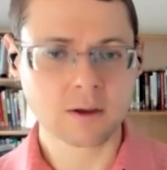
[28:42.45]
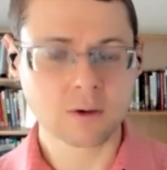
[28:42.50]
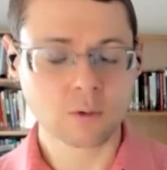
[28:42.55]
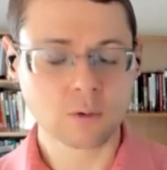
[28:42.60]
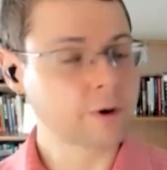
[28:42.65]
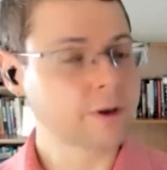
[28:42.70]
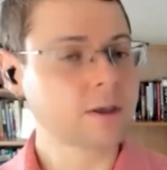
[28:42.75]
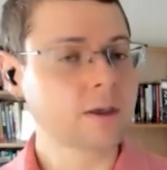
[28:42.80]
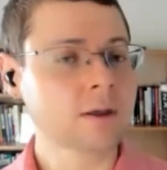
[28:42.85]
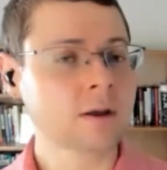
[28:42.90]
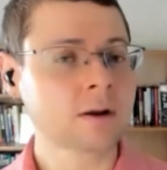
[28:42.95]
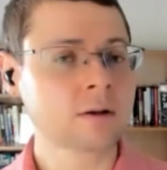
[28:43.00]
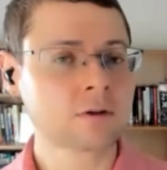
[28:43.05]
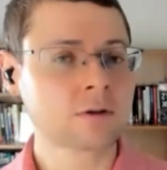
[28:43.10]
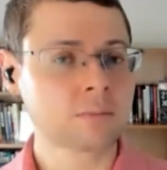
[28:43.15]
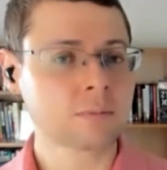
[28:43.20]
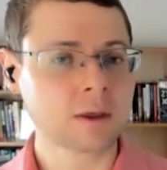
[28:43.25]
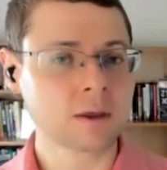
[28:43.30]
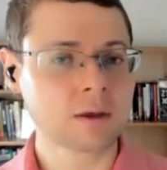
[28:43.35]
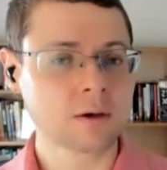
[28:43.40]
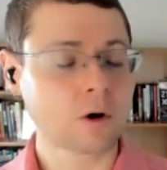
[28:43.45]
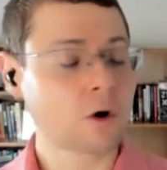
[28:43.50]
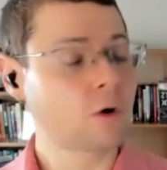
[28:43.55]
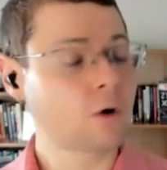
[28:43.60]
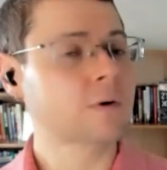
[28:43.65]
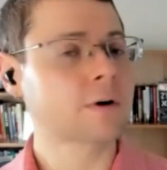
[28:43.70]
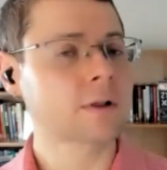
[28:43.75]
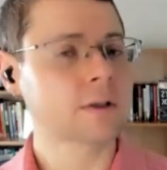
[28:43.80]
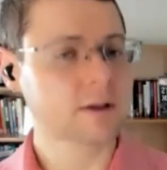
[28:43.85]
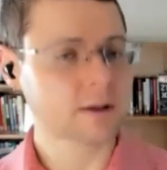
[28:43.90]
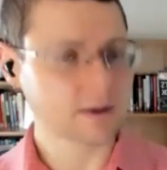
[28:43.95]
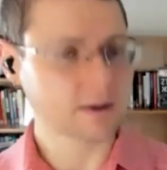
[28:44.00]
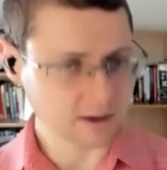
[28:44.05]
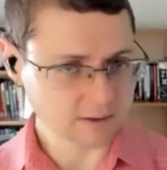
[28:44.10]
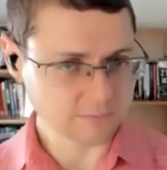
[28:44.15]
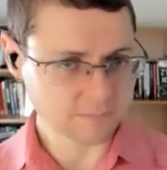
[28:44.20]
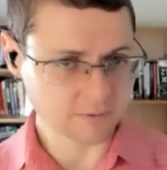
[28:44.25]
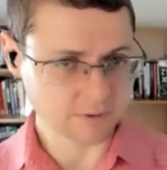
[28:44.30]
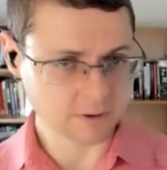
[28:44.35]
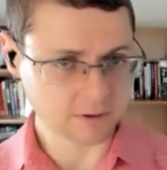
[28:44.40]
we needed to be overly
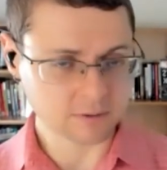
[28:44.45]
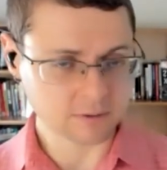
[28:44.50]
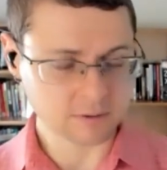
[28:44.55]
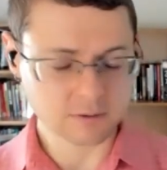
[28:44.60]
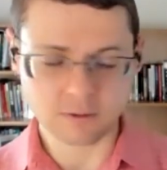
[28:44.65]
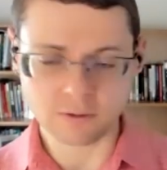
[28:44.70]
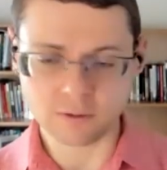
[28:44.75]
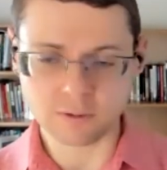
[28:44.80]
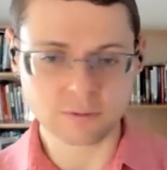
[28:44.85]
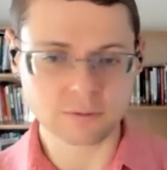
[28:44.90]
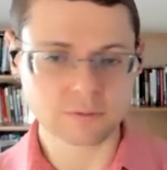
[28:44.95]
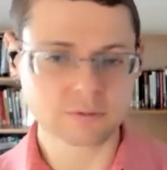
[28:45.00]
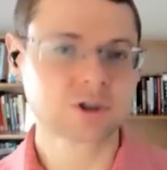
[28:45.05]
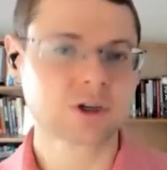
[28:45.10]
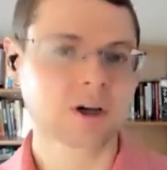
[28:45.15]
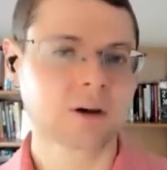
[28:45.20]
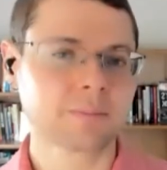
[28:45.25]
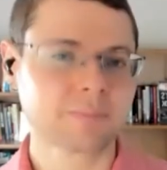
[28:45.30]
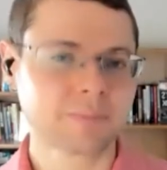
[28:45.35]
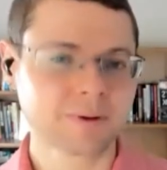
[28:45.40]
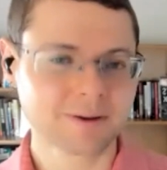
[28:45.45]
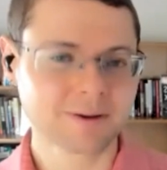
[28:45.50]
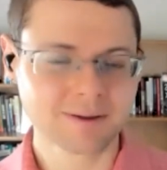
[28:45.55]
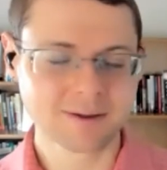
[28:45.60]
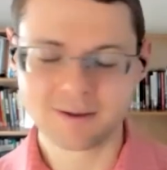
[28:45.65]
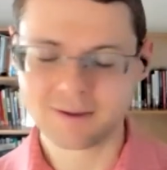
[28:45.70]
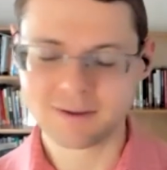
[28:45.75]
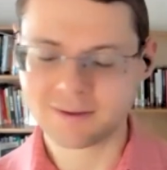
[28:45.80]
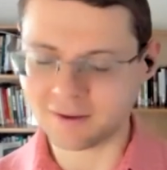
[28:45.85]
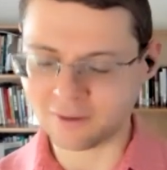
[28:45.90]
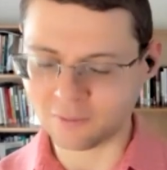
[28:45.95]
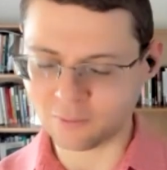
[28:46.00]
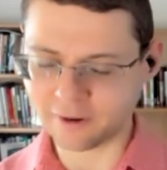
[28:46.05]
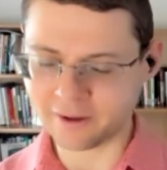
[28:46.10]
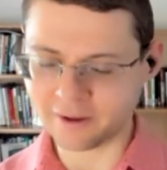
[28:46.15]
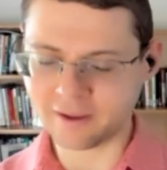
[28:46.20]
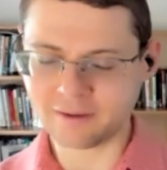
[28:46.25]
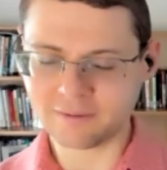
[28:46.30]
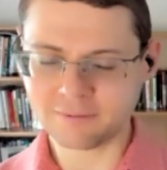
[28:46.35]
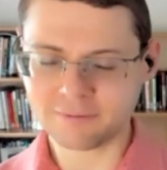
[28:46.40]
confident to jump
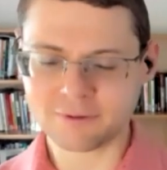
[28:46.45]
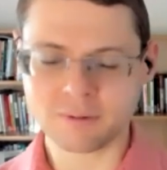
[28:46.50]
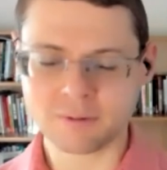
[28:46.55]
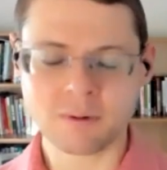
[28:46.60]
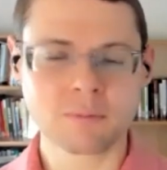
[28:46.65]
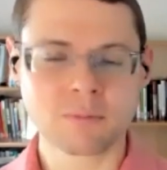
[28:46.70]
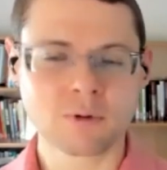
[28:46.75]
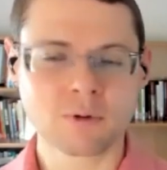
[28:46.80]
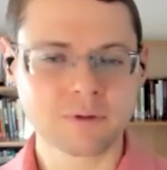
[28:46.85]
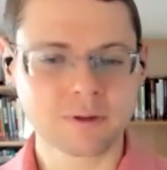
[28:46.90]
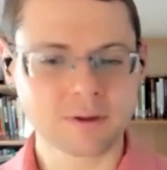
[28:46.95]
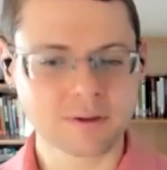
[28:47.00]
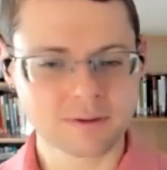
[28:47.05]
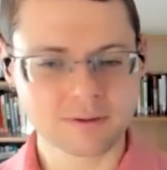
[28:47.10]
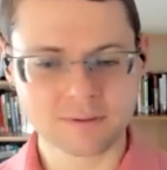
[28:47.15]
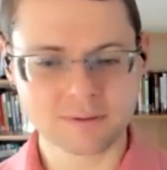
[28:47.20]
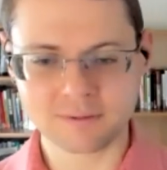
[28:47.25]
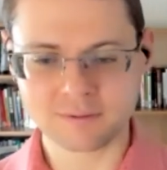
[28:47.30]
away from moving